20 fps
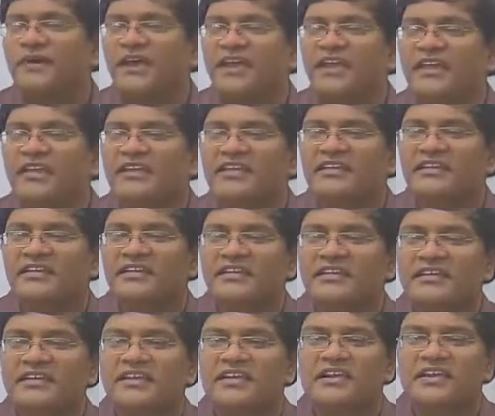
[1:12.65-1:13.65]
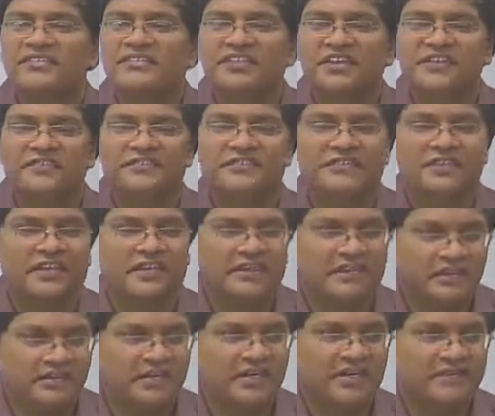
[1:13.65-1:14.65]
by Chief
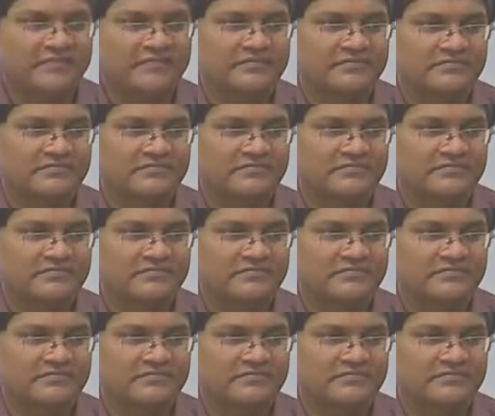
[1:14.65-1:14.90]
Secretary.